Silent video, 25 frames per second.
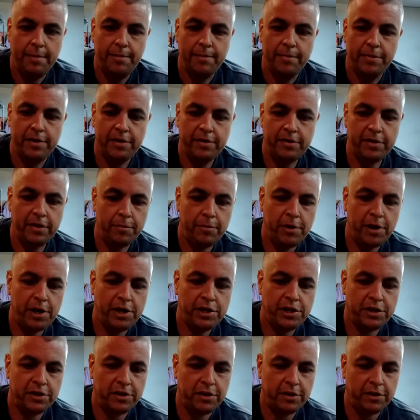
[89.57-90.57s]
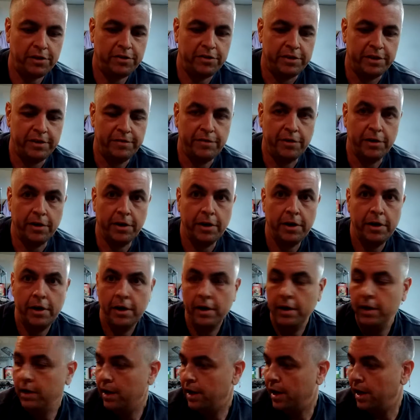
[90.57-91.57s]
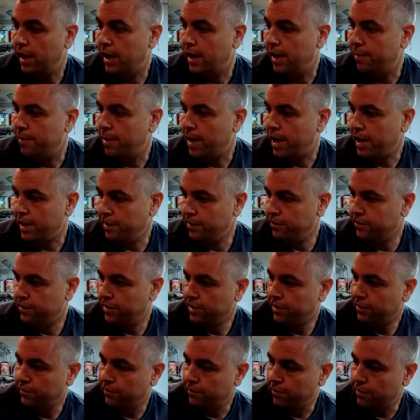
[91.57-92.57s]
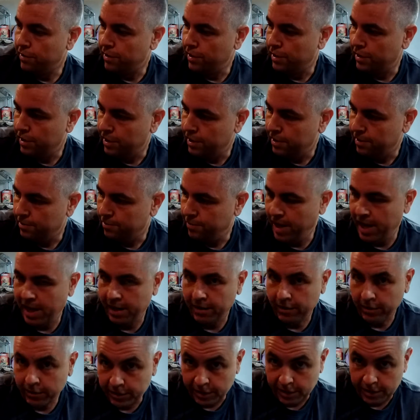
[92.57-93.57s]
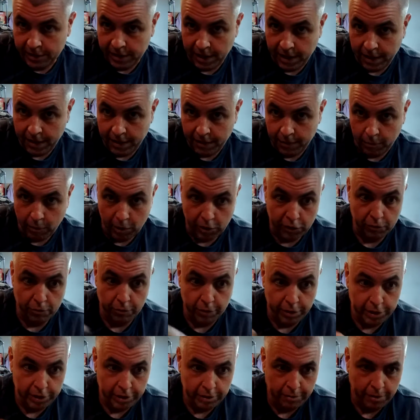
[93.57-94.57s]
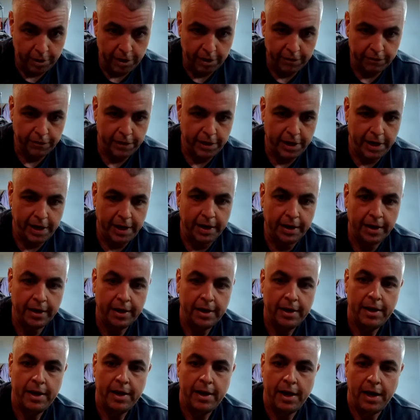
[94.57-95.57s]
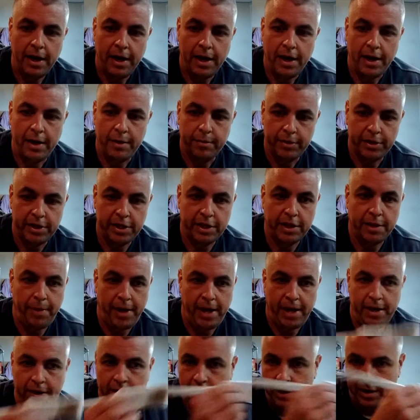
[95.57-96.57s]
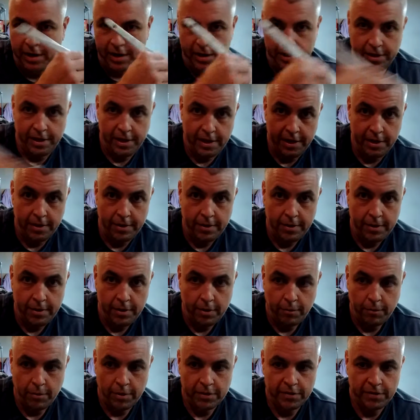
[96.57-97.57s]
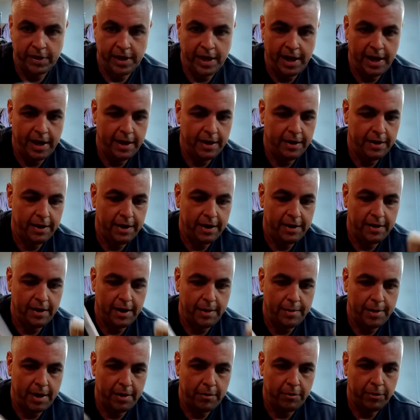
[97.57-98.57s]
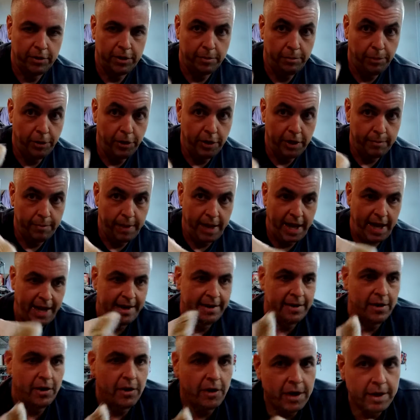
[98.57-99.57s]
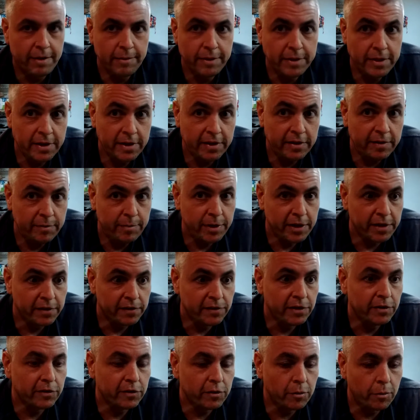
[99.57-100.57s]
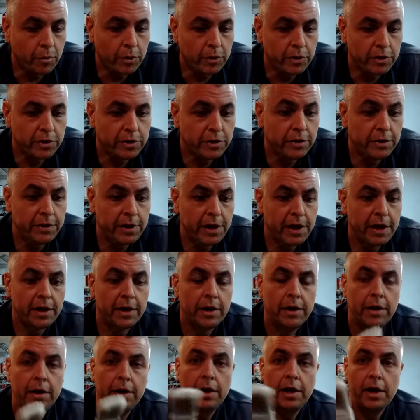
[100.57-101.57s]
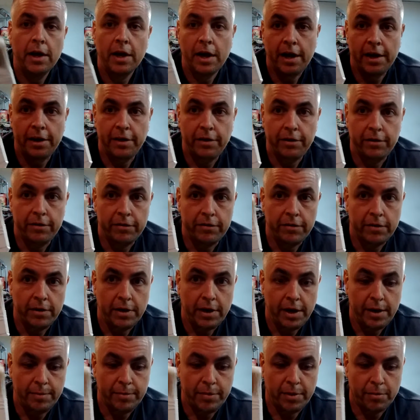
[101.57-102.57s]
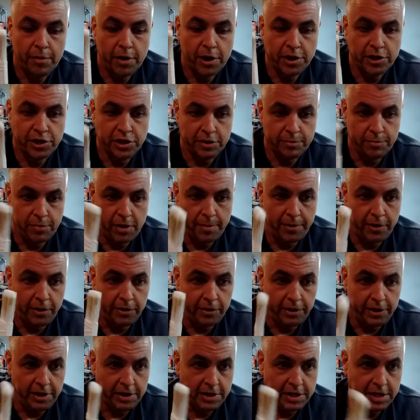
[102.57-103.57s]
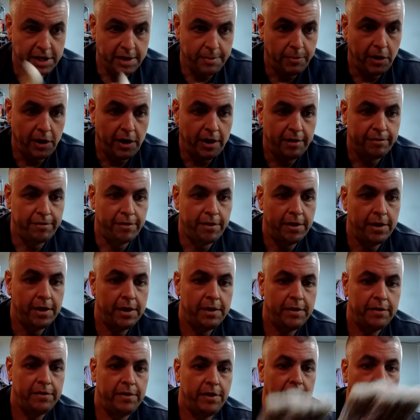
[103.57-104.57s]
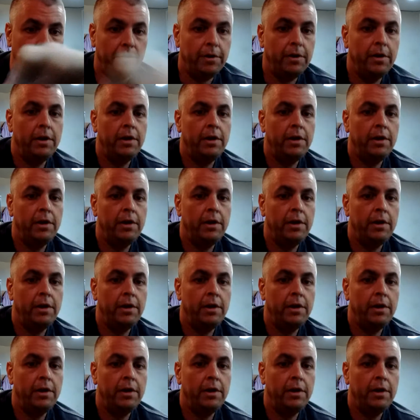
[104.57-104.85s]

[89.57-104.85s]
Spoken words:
This little brush is a little stiffer. I use this for the panel detail. It works really well for that. You get the paint on, and then once again, I'm not really putting paint on with this because I use a roller to do that. I use the brushes primarily to tip off. So